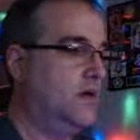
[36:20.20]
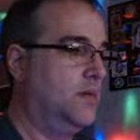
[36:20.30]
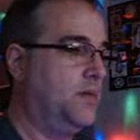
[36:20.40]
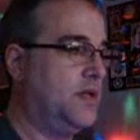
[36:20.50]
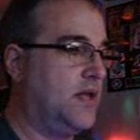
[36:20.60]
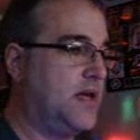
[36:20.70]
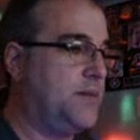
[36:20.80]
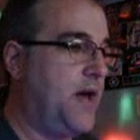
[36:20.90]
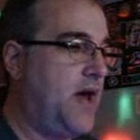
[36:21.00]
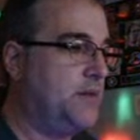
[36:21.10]
But like in
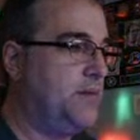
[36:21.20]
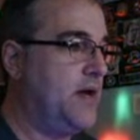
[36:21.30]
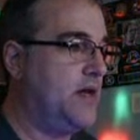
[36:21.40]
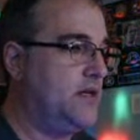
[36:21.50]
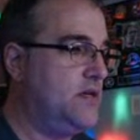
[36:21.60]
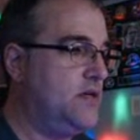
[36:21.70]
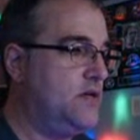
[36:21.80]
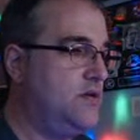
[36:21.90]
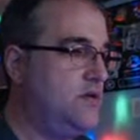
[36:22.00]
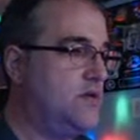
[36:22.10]
Pac-Man,
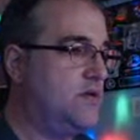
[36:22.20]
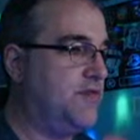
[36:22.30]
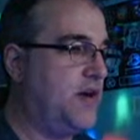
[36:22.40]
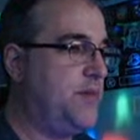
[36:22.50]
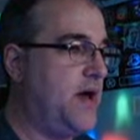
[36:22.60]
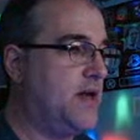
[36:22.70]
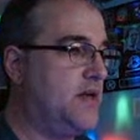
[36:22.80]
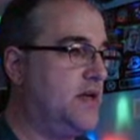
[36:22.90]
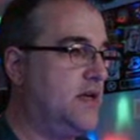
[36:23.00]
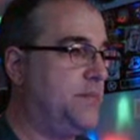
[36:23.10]
you can fight back. You
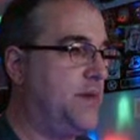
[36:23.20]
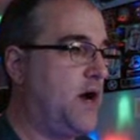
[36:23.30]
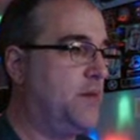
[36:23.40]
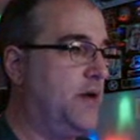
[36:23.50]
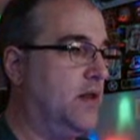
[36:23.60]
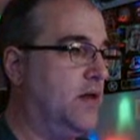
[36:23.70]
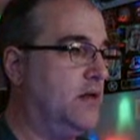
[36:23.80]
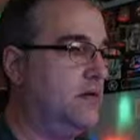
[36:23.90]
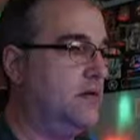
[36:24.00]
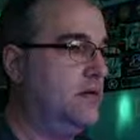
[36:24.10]
can get the power pellet,
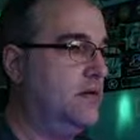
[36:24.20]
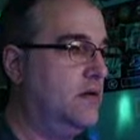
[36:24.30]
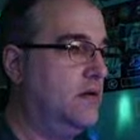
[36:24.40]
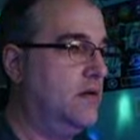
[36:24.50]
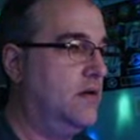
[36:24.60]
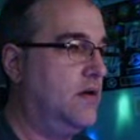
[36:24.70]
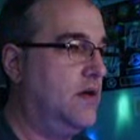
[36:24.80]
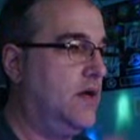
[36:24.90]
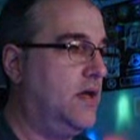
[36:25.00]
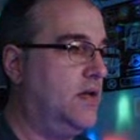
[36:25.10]

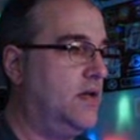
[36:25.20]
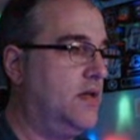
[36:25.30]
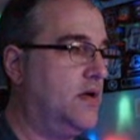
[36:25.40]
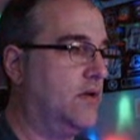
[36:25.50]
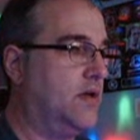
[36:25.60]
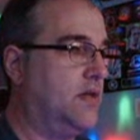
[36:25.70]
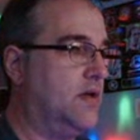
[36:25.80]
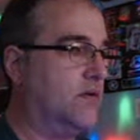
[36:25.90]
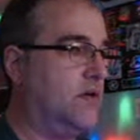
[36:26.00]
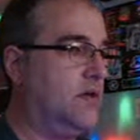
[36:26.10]
and
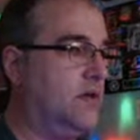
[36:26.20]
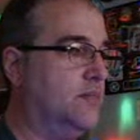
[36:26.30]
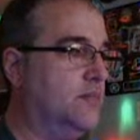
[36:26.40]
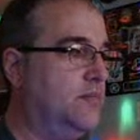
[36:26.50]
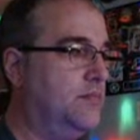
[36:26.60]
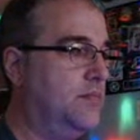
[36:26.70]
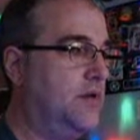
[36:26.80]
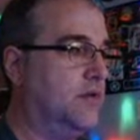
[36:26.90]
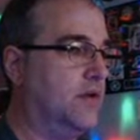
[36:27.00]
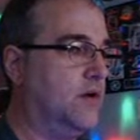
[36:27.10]
that'll kill them,
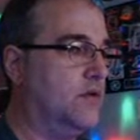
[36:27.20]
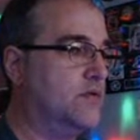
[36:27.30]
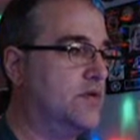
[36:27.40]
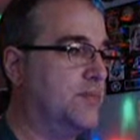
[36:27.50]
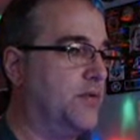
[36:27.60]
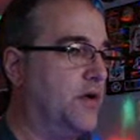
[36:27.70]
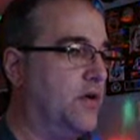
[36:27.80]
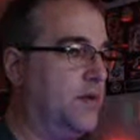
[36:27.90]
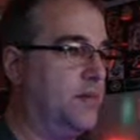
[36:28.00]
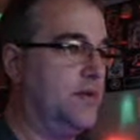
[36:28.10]
kill the ghost
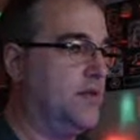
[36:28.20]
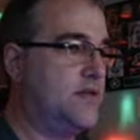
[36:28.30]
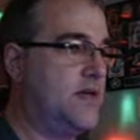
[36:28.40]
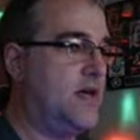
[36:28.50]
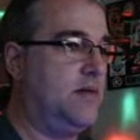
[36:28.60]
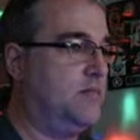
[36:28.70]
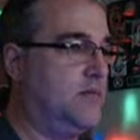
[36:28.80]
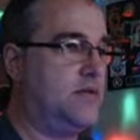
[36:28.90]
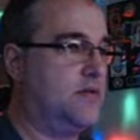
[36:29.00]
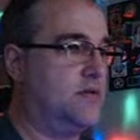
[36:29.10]
temporarily. But in this game,
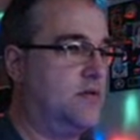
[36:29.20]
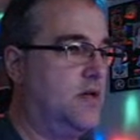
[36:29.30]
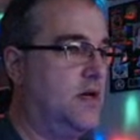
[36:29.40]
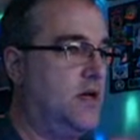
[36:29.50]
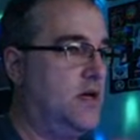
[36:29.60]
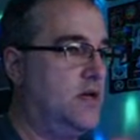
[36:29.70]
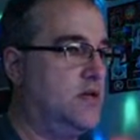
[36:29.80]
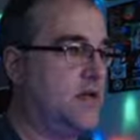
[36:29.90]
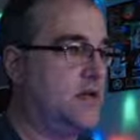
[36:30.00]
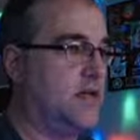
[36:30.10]
it's just you
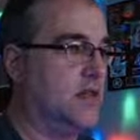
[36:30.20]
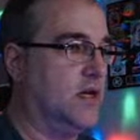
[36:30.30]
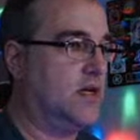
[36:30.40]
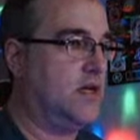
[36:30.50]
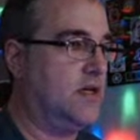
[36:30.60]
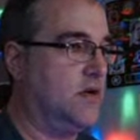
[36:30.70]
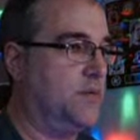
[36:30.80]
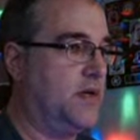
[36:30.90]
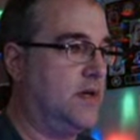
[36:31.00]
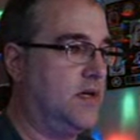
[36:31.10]
just have to get lucky and hope
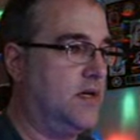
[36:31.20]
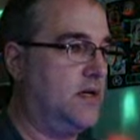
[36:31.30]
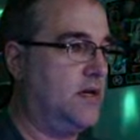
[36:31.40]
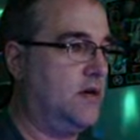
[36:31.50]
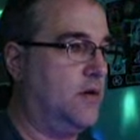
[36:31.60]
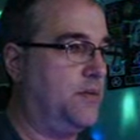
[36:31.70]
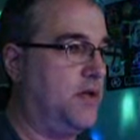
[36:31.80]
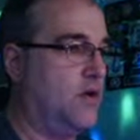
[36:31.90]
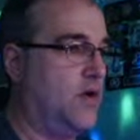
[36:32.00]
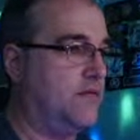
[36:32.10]
they
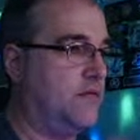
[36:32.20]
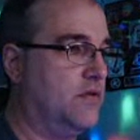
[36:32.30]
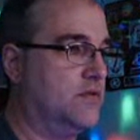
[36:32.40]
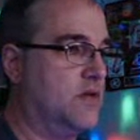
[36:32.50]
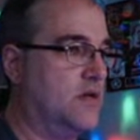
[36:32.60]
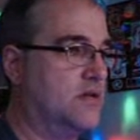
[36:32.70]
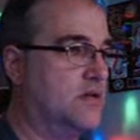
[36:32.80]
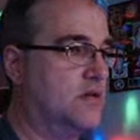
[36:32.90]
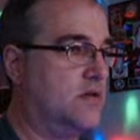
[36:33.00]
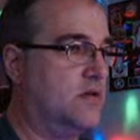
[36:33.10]
go after those
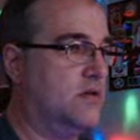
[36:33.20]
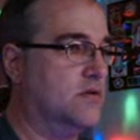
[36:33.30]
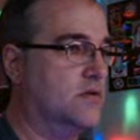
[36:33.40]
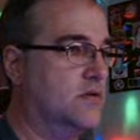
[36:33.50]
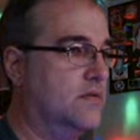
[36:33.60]
skulls.